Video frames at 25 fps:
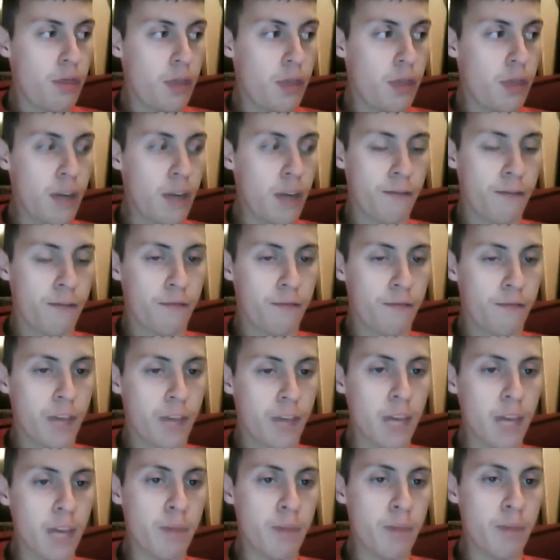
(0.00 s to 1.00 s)
If
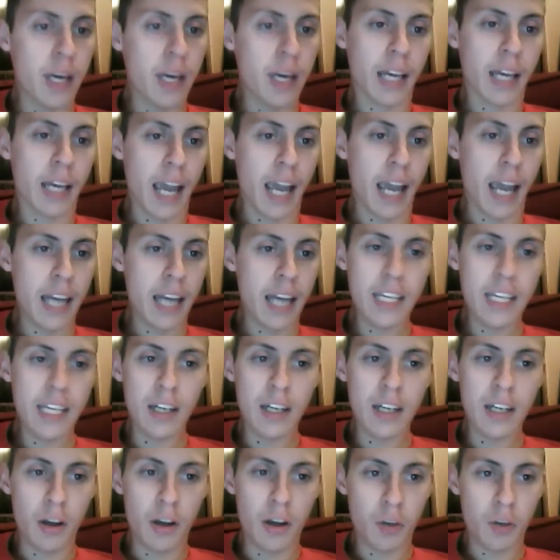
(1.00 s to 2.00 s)
they pick any
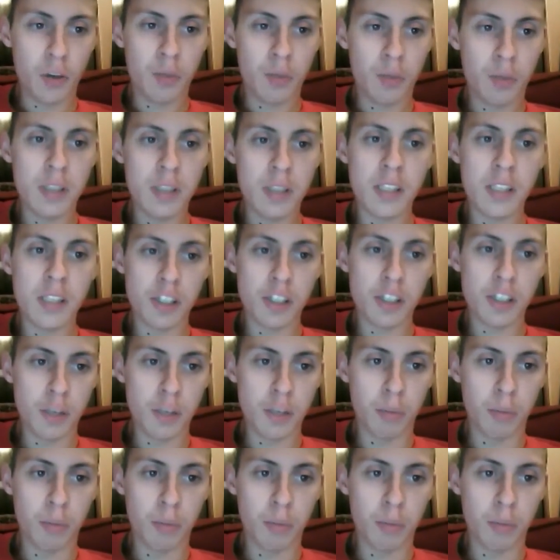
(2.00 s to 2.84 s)
other position